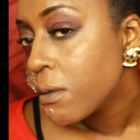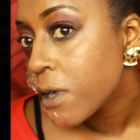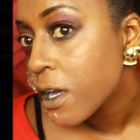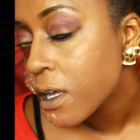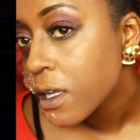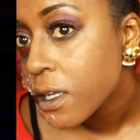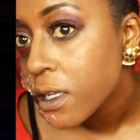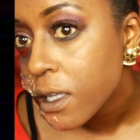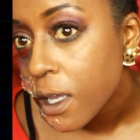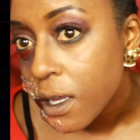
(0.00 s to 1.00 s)
but
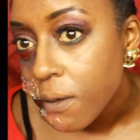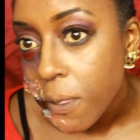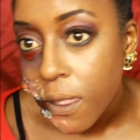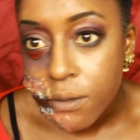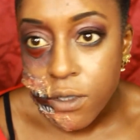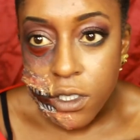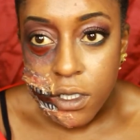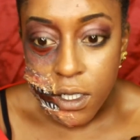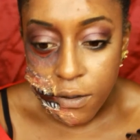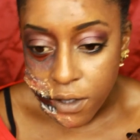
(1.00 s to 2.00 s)
yeah i'm just
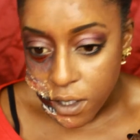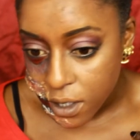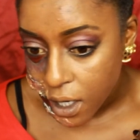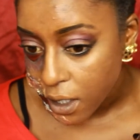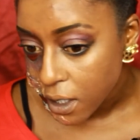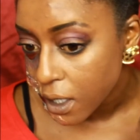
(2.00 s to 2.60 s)
gonna leave this side